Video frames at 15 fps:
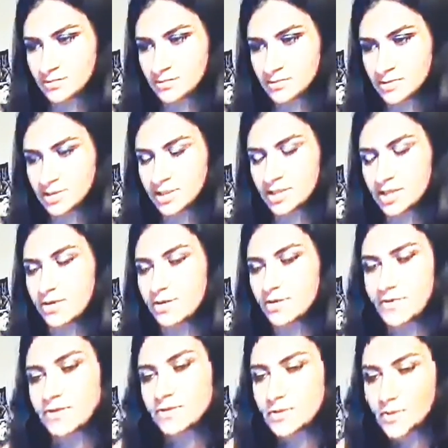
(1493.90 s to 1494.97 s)
See, now if
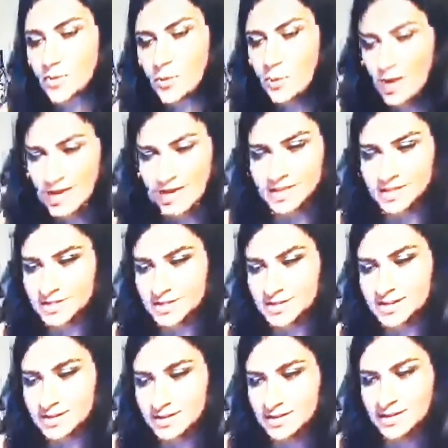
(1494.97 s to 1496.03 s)
they're
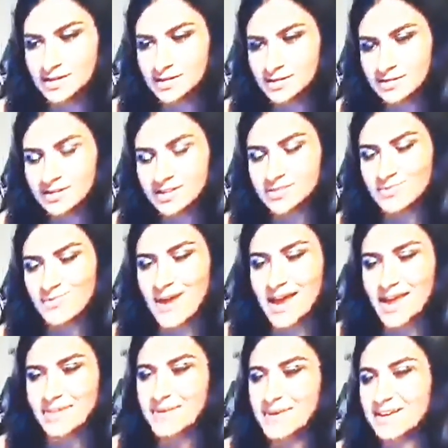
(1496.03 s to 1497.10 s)
twins, this
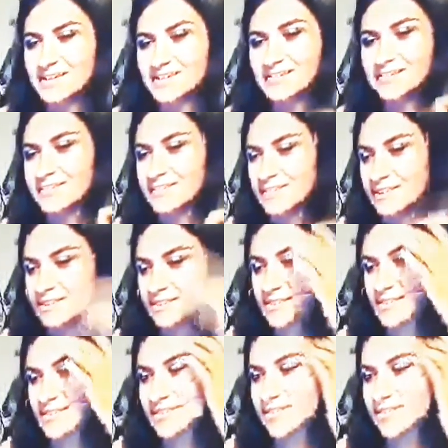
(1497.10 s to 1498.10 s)
might make a little sense,